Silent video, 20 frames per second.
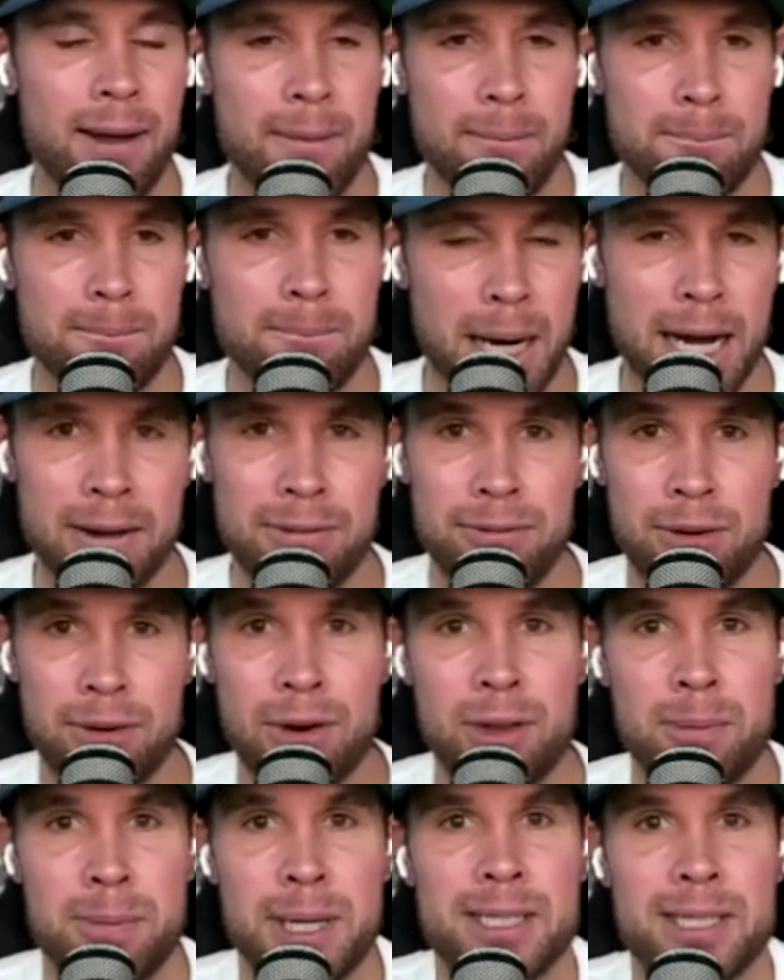by
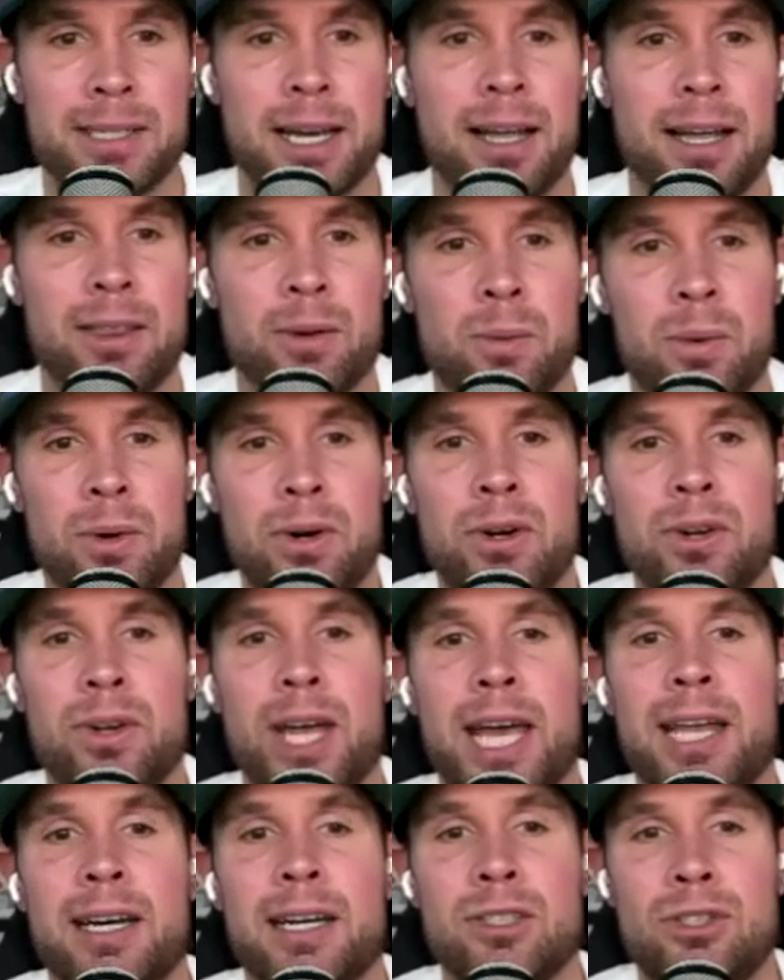far the best guy in the world,
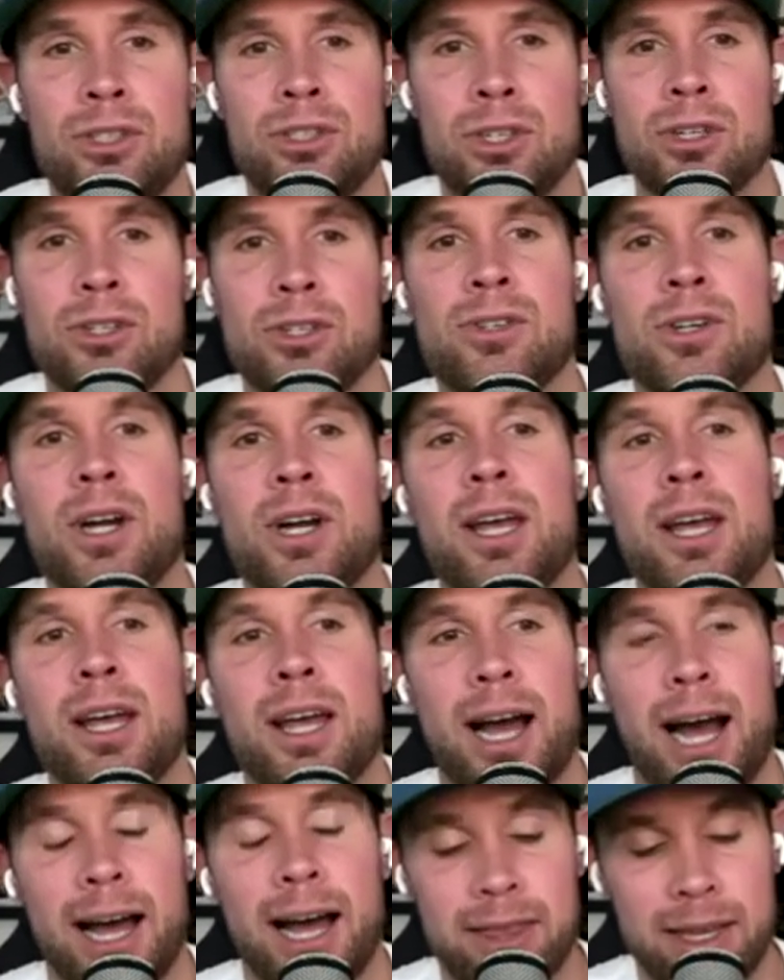and it's just.
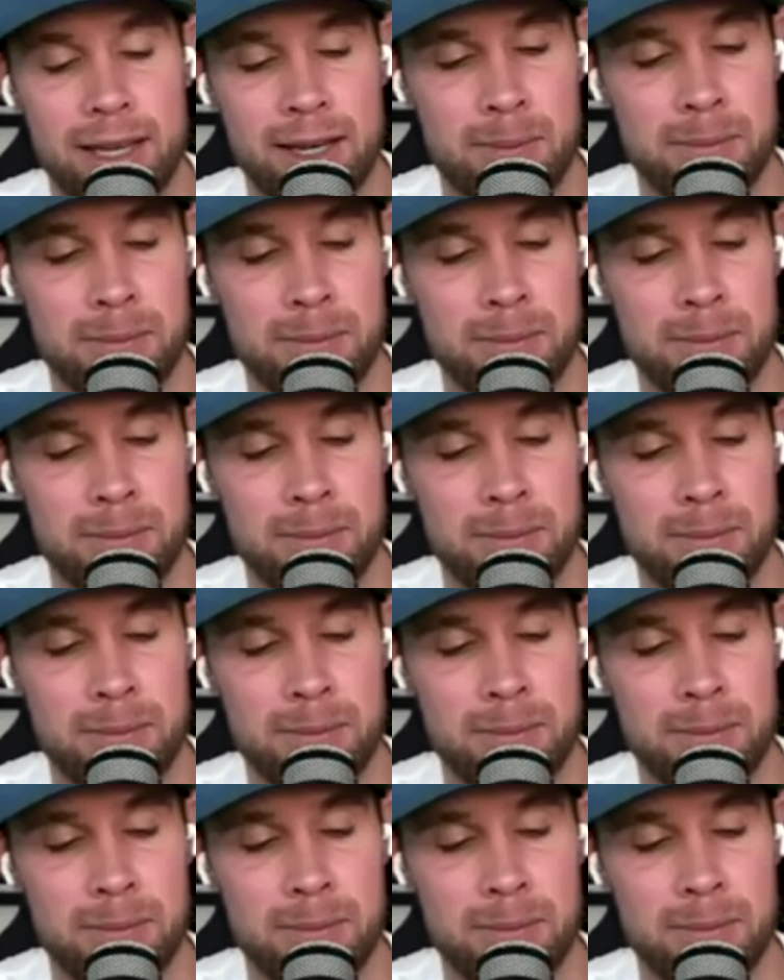I think